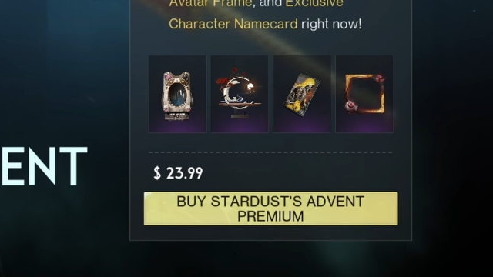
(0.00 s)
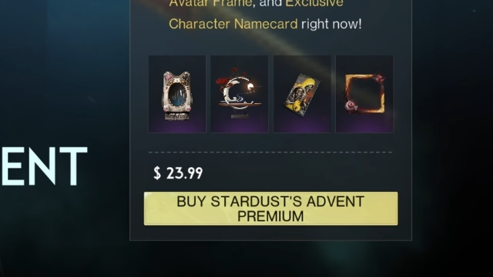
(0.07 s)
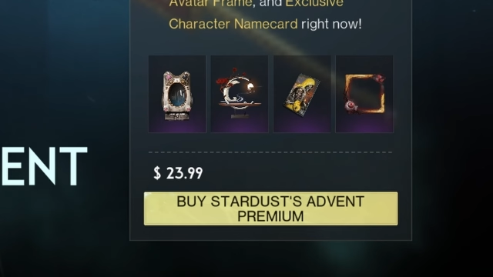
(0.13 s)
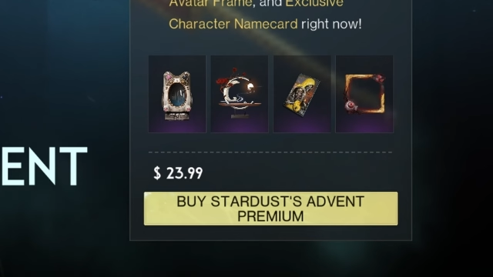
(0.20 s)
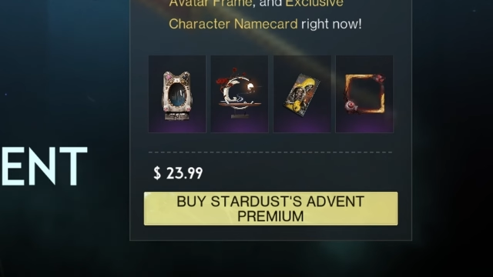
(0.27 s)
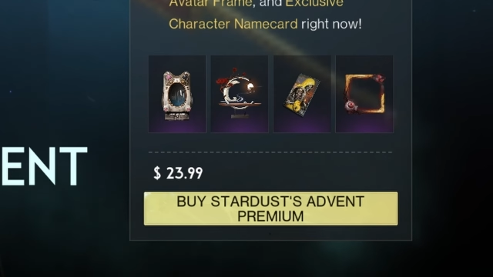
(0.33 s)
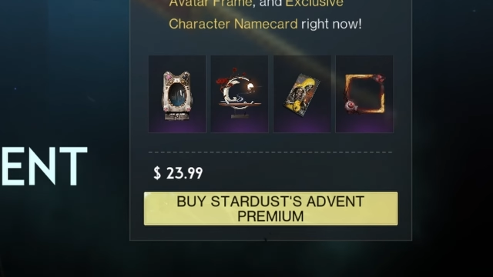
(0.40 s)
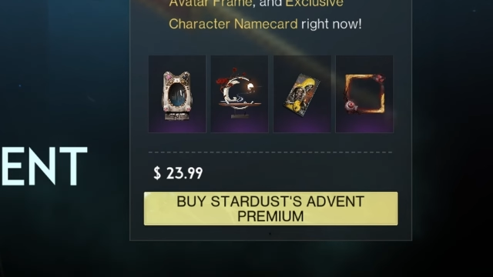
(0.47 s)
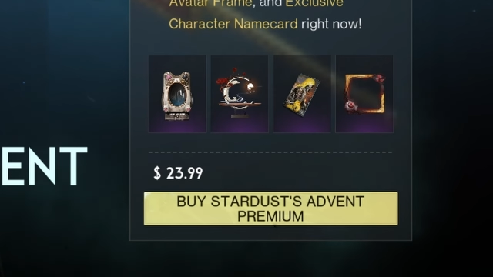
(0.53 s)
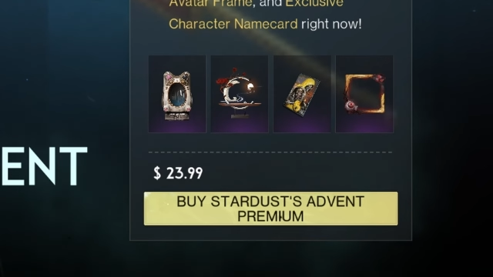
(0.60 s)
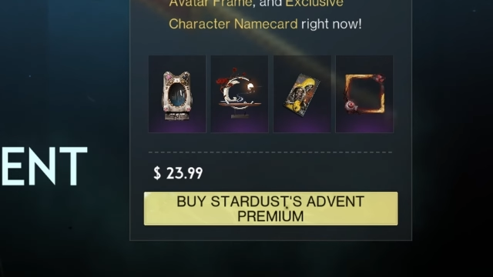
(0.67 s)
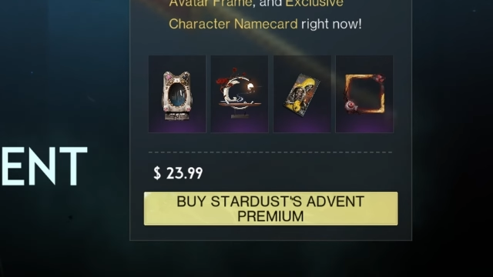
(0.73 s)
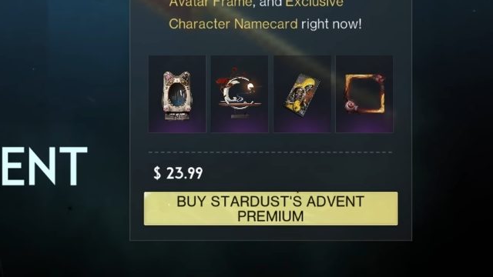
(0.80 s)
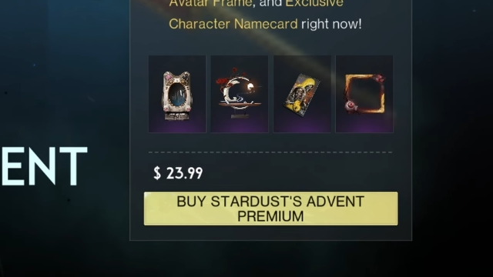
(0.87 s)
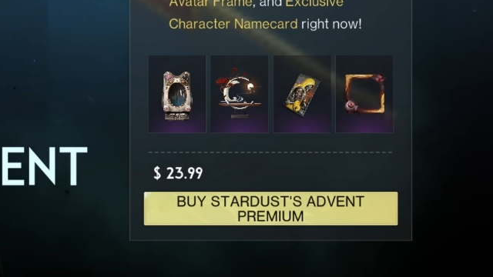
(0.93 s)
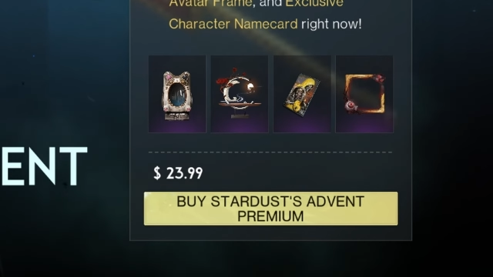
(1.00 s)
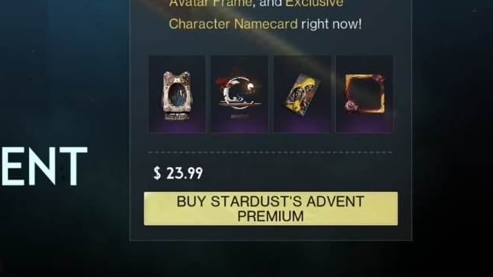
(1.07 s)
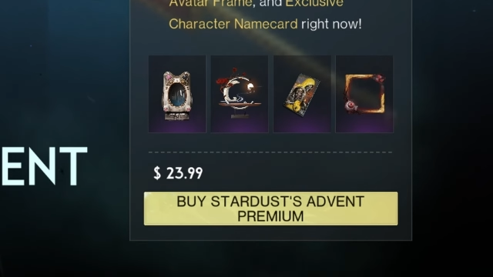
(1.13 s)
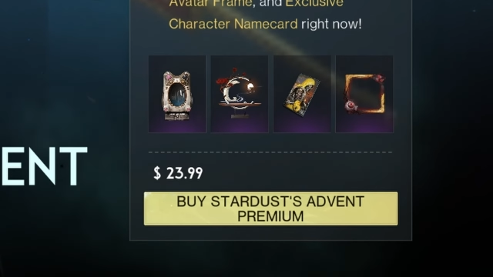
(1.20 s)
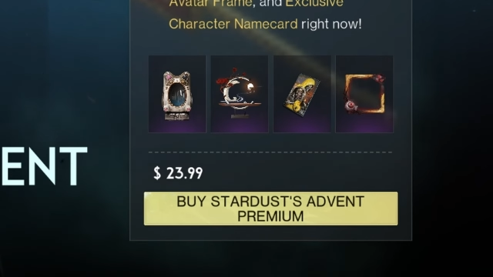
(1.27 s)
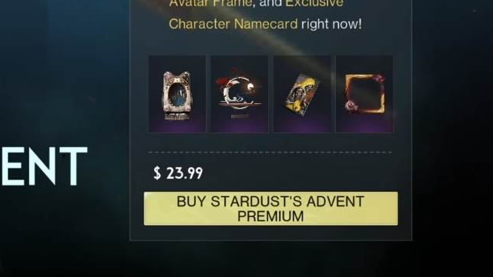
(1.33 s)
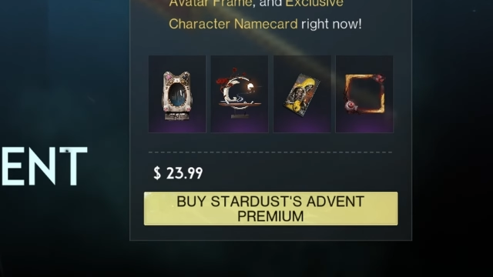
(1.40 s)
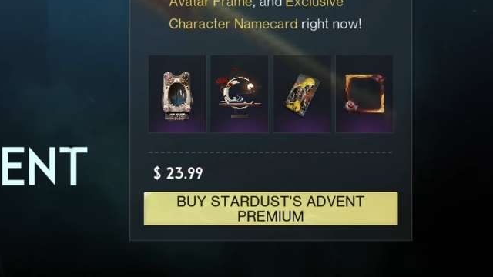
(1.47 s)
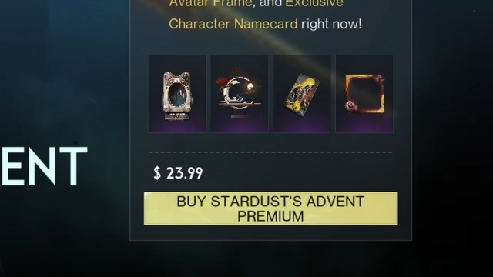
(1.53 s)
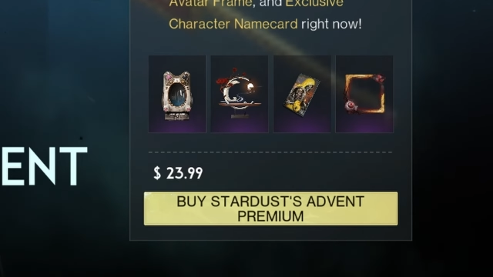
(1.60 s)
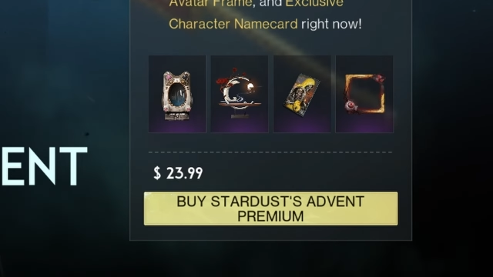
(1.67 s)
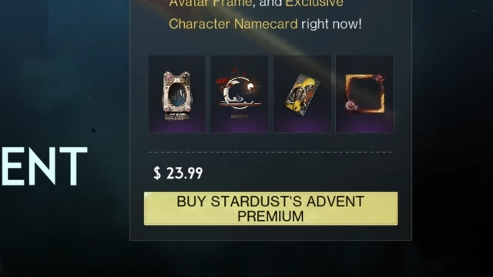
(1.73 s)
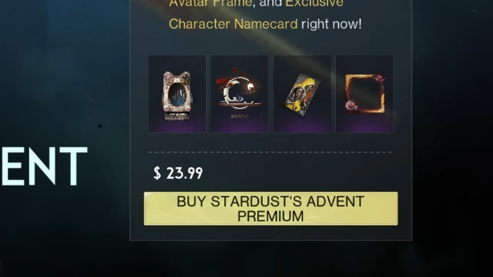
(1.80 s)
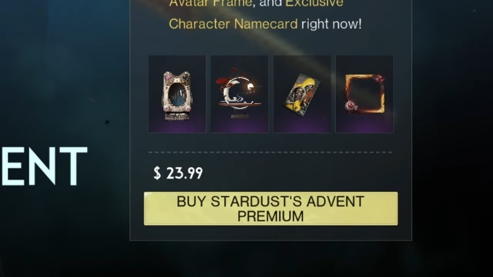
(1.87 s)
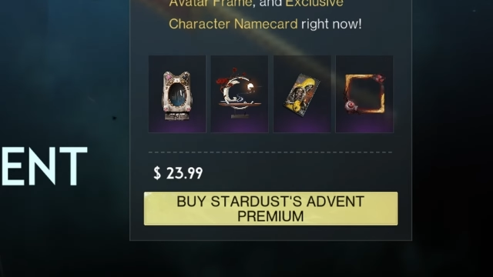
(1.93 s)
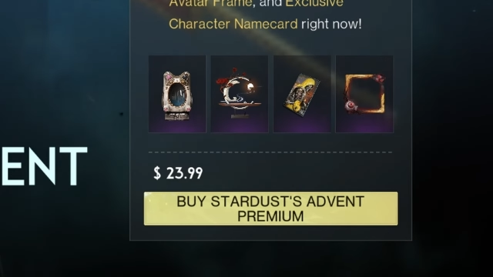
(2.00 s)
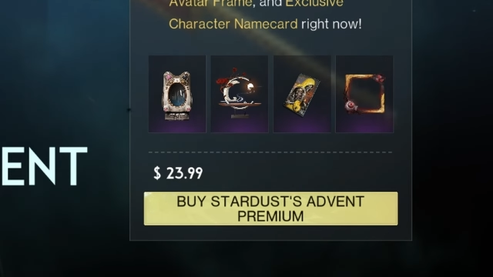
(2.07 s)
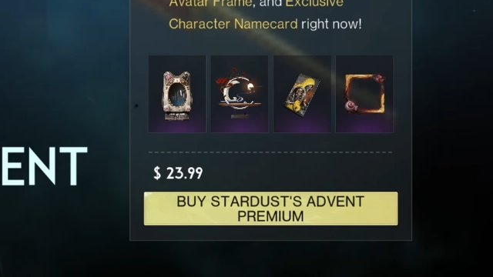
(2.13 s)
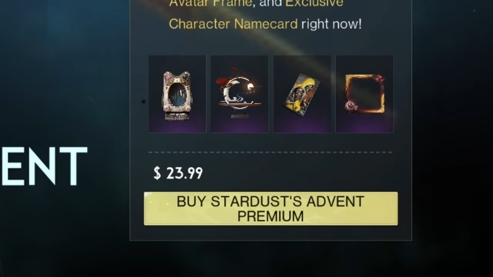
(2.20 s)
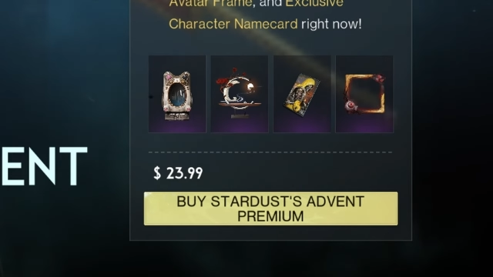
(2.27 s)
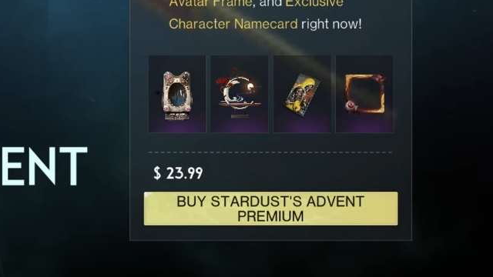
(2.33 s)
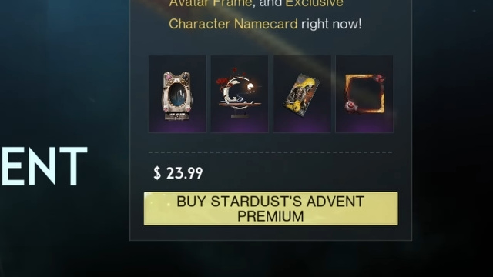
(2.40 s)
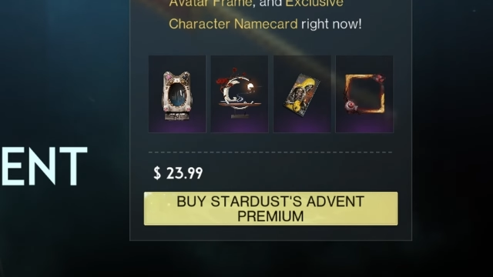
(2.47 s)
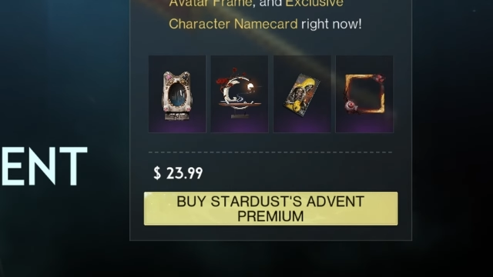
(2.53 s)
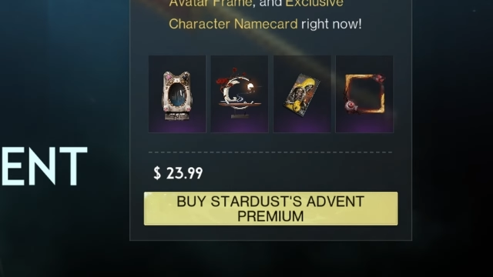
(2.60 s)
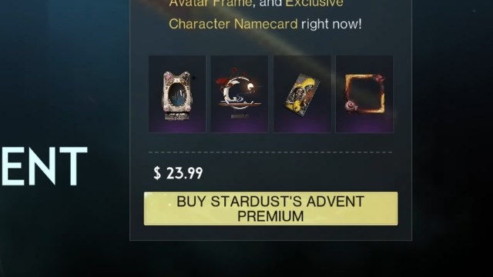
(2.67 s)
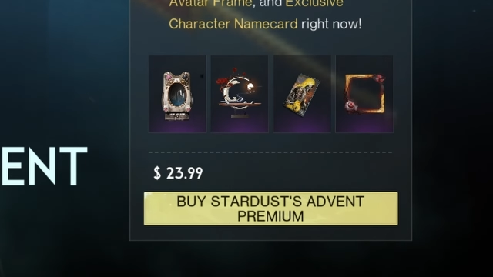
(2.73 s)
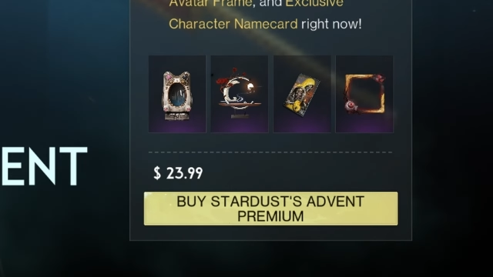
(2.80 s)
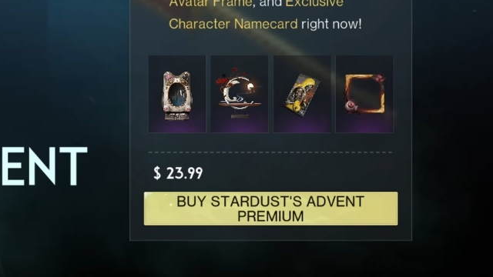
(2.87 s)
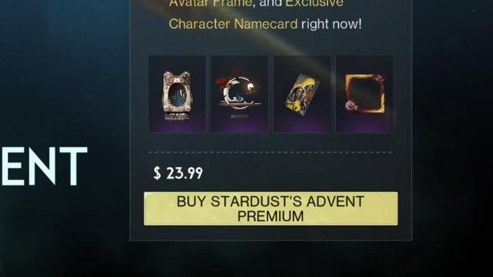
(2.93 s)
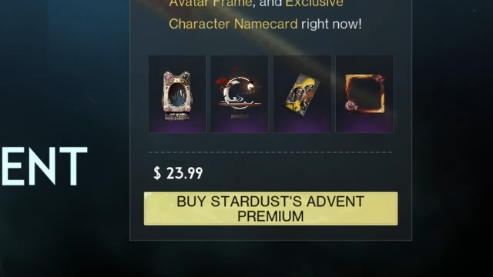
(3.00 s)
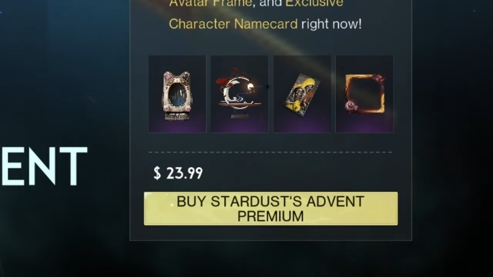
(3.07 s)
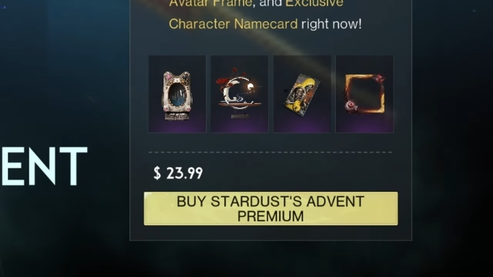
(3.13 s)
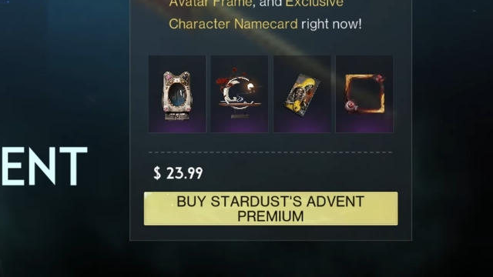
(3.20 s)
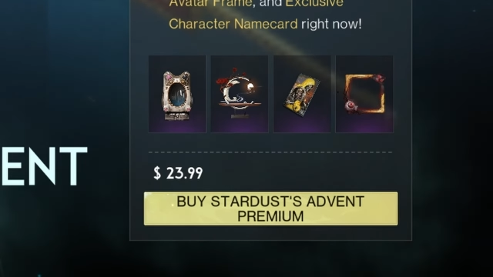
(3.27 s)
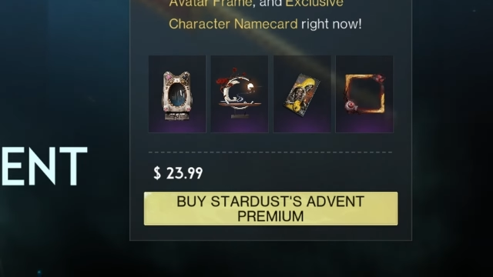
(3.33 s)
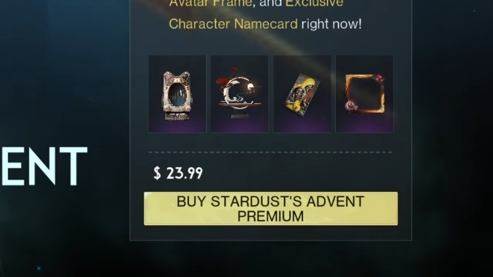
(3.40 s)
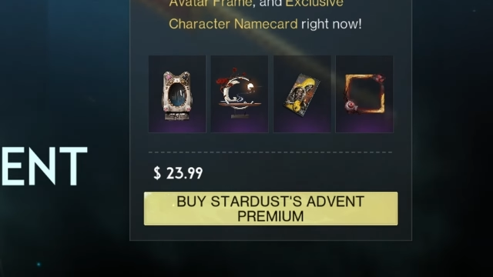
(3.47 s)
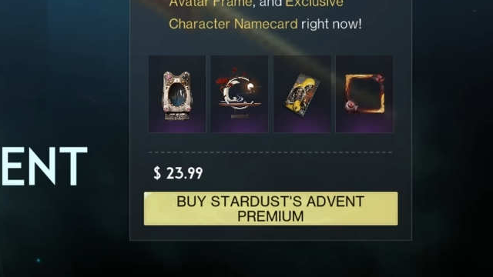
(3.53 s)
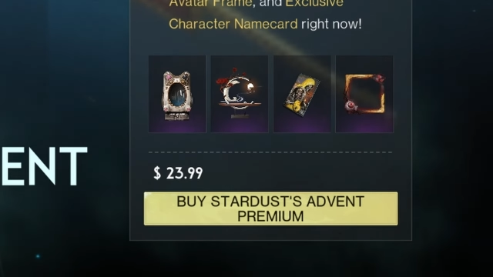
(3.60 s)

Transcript: (no speaker visible)